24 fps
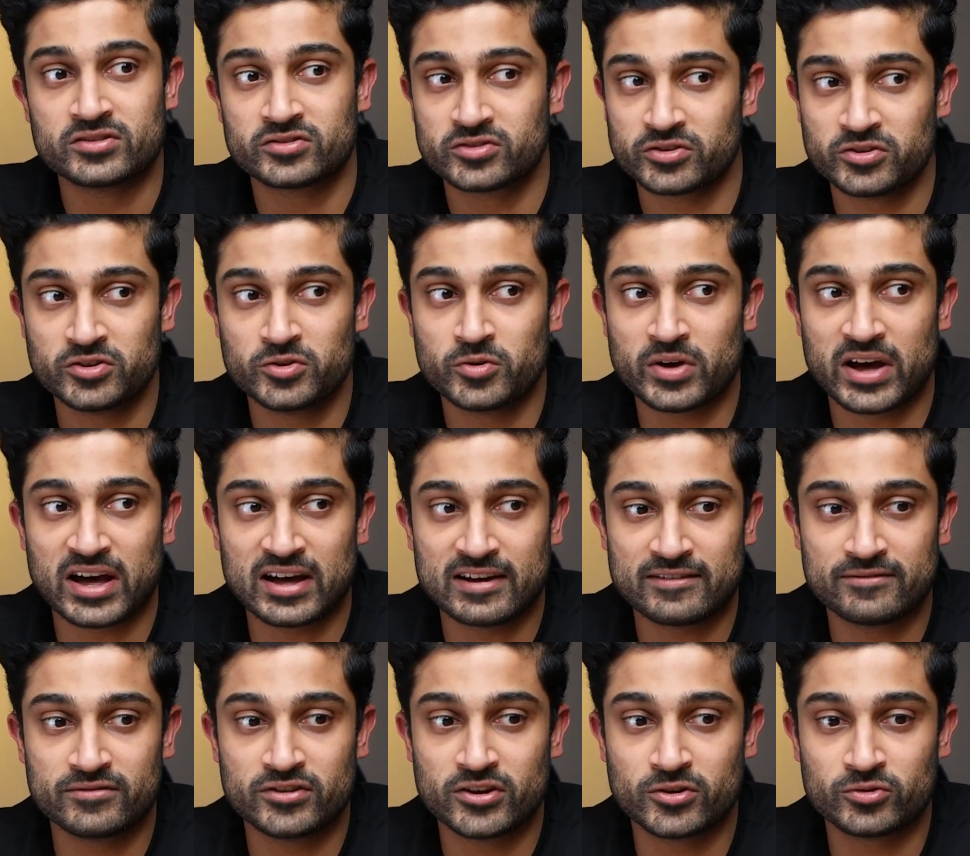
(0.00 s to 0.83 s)
So you
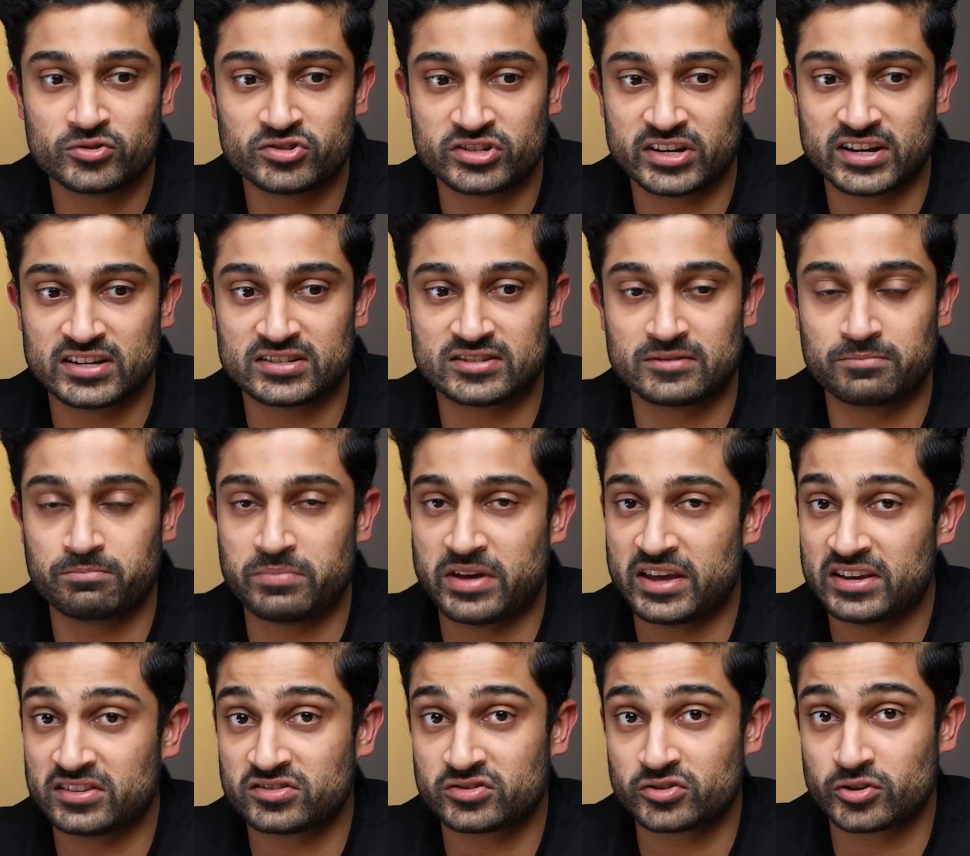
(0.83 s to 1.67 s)
have no chance
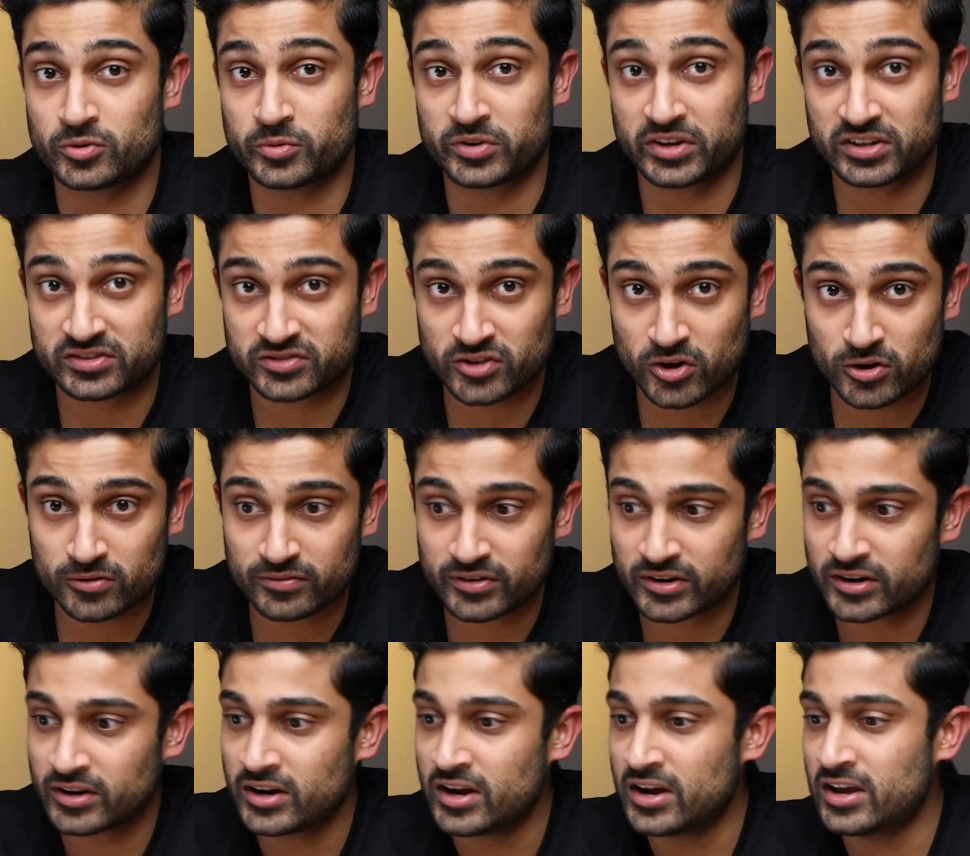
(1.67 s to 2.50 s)
of banks screwing us
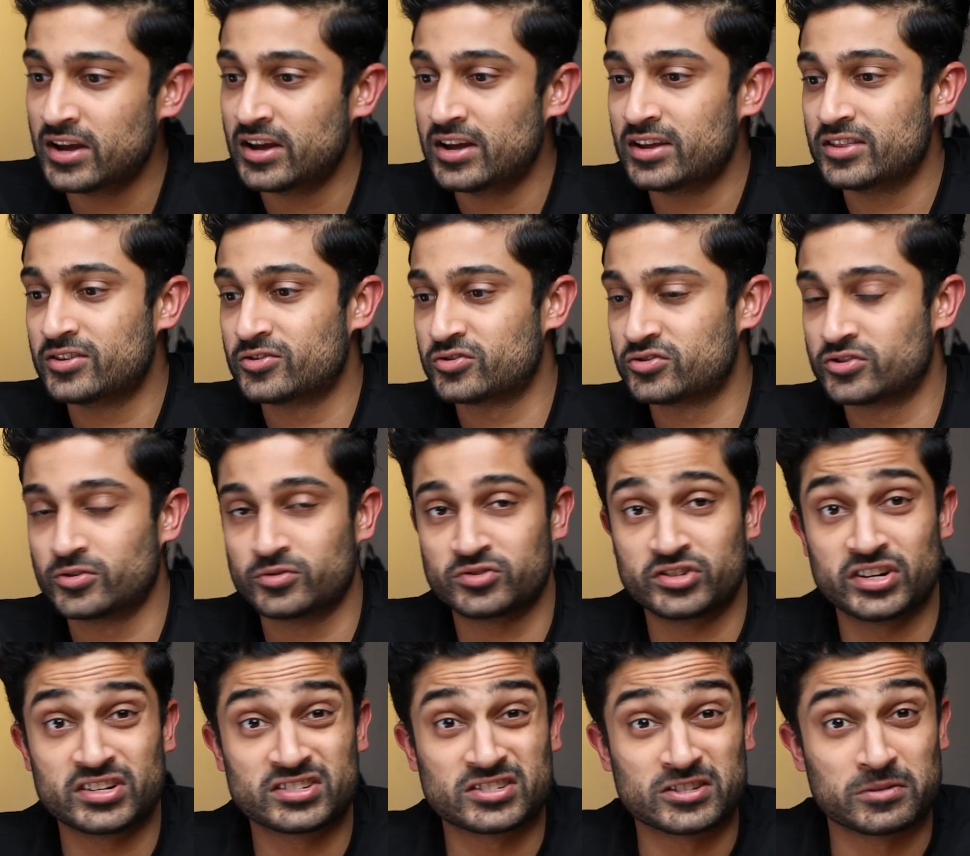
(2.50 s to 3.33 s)
over. There's
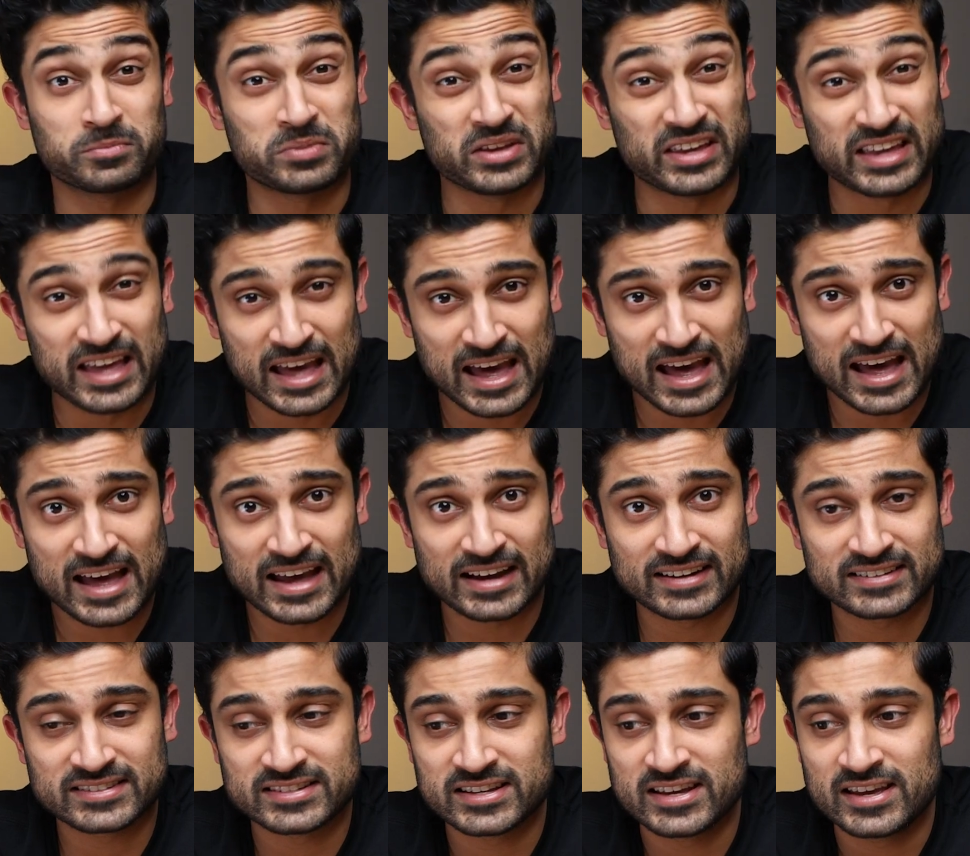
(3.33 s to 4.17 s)
no chances of being
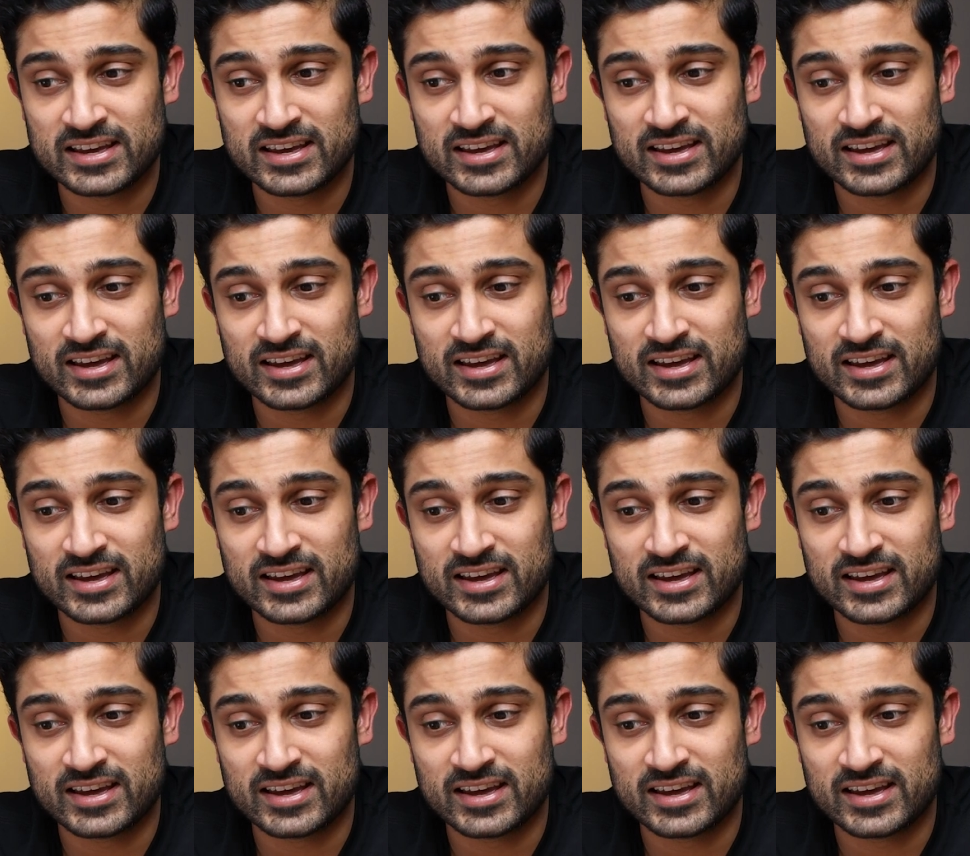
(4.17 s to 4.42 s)
hacked.